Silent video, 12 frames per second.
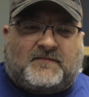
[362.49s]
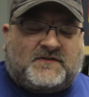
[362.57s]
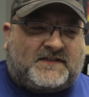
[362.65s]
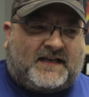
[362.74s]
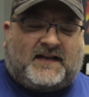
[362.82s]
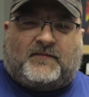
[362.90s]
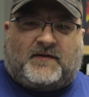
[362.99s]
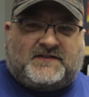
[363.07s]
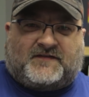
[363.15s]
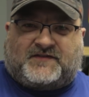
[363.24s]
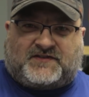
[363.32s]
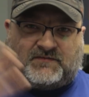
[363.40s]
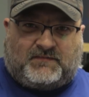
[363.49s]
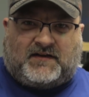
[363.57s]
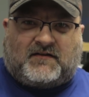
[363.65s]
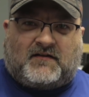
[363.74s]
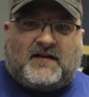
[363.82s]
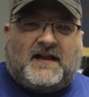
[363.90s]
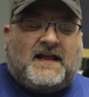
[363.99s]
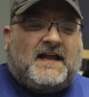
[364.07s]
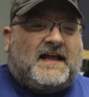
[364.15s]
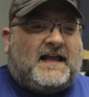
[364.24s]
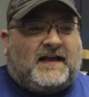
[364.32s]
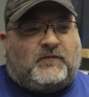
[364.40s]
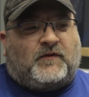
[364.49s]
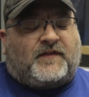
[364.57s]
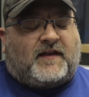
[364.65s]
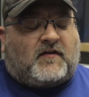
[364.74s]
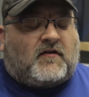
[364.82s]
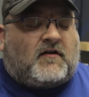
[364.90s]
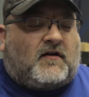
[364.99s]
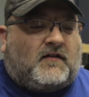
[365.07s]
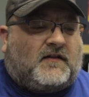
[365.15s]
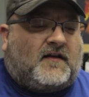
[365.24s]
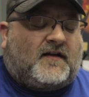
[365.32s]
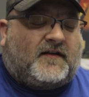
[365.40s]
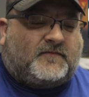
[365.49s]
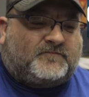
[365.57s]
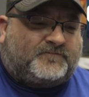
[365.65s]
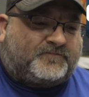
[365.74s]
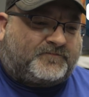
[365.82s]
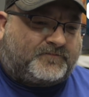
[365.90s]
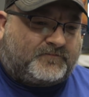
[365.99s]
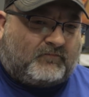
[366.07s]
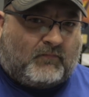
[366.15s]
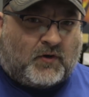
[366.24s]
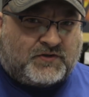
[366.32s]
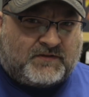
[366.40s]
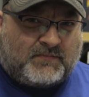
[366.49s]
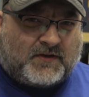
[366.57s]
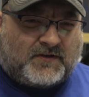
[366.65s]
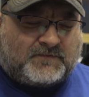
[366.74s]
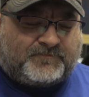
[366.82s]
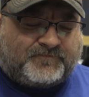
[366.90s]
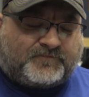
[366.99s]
I'm just getting a bunch of smear and what they call motion blur.